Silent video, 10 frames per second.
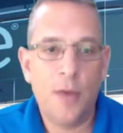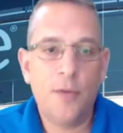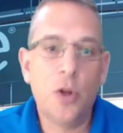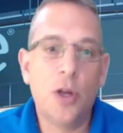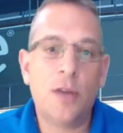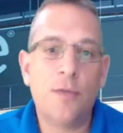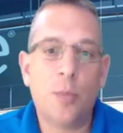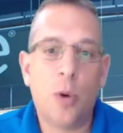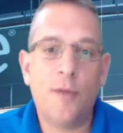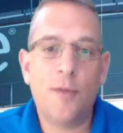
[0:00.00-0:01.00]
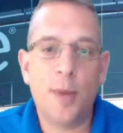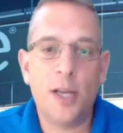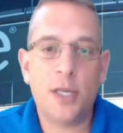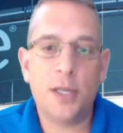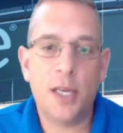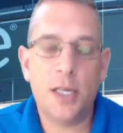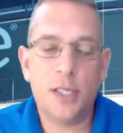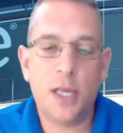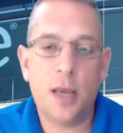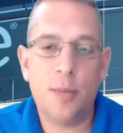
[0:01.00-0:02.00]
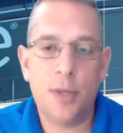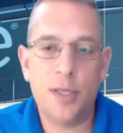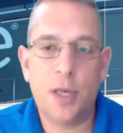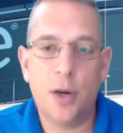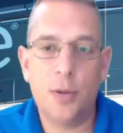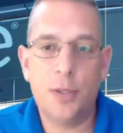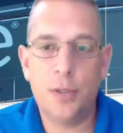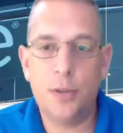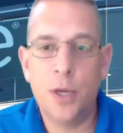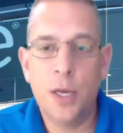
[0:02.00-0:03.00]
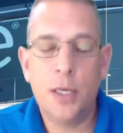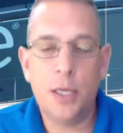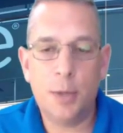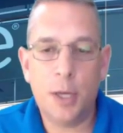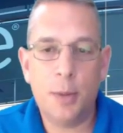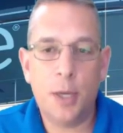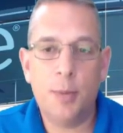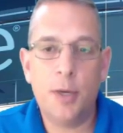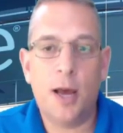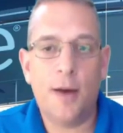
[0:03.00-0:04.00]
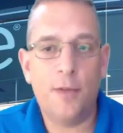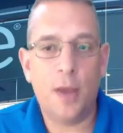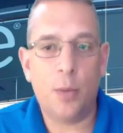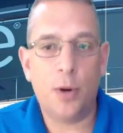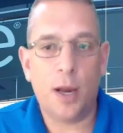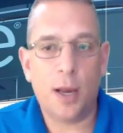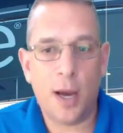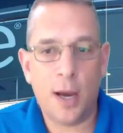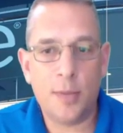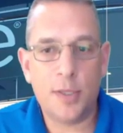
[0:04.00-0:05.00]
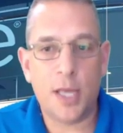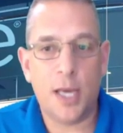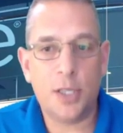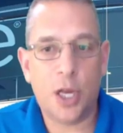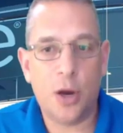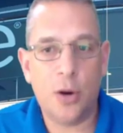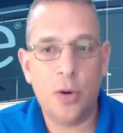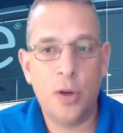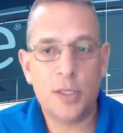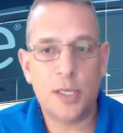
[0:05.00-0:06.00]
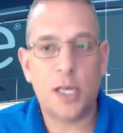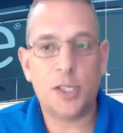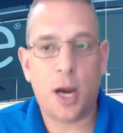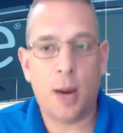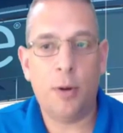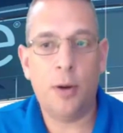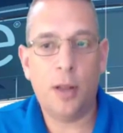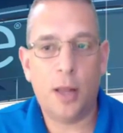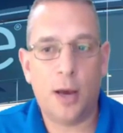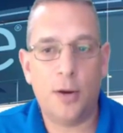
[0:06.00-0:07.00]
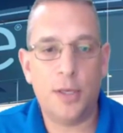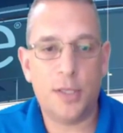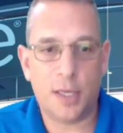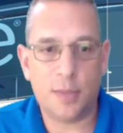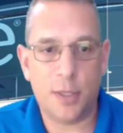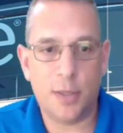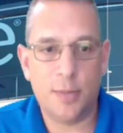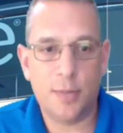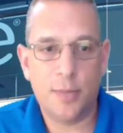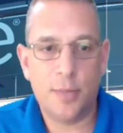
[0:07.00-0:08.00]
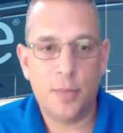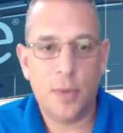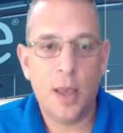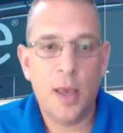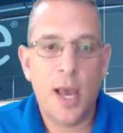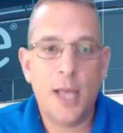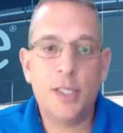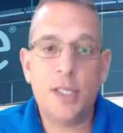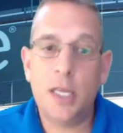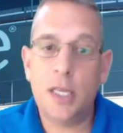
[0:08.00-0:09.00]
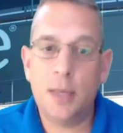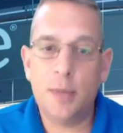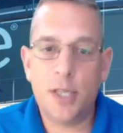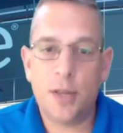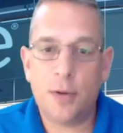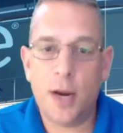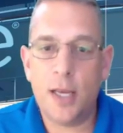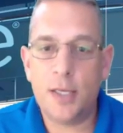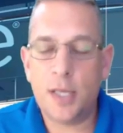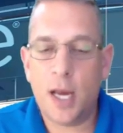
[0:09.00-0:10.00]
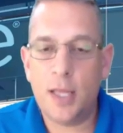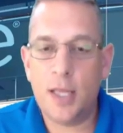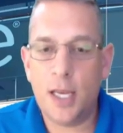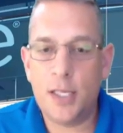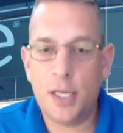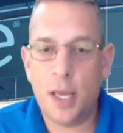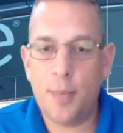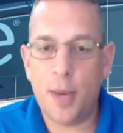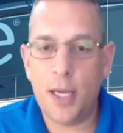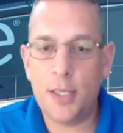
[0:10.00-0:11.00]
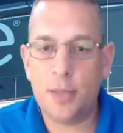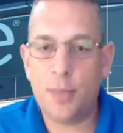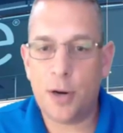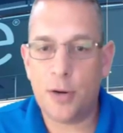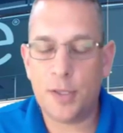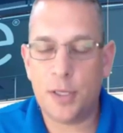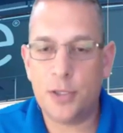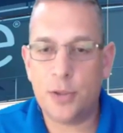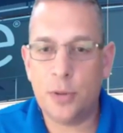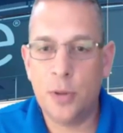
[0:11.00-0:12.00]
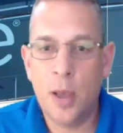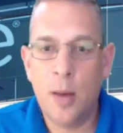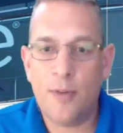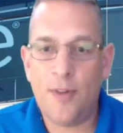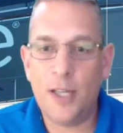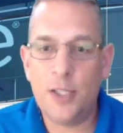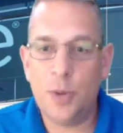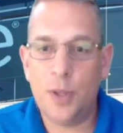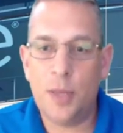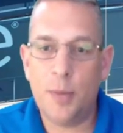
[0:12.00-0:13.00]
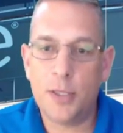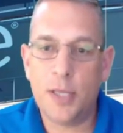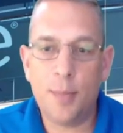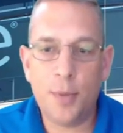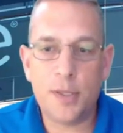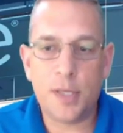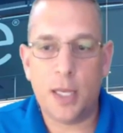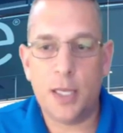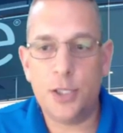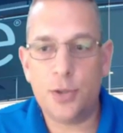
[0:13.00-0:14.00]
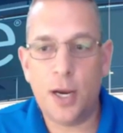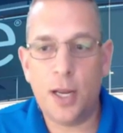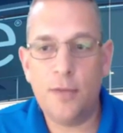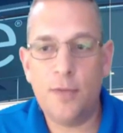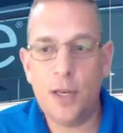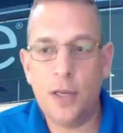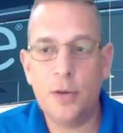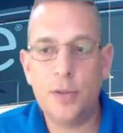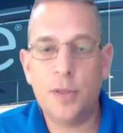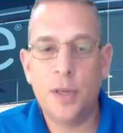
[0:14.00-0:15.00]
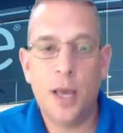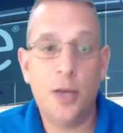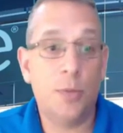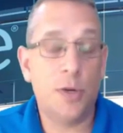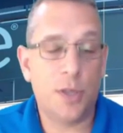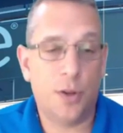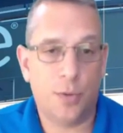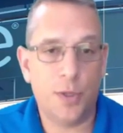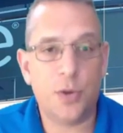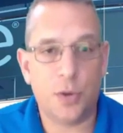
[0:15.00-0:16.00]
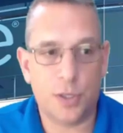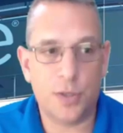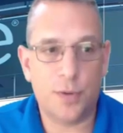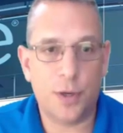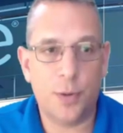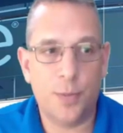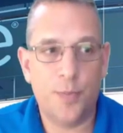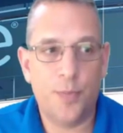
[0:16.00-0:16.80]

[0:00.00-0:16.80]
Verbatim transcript: If you're looking for more information on the H C A, please go to w w w dot v m ware dot com slash go slash hybrid cloud assessment. As you see in the image on the right-hand side, the H C A page in Partner Central provides you with email templates, online training, videos, and numerous other resources for you.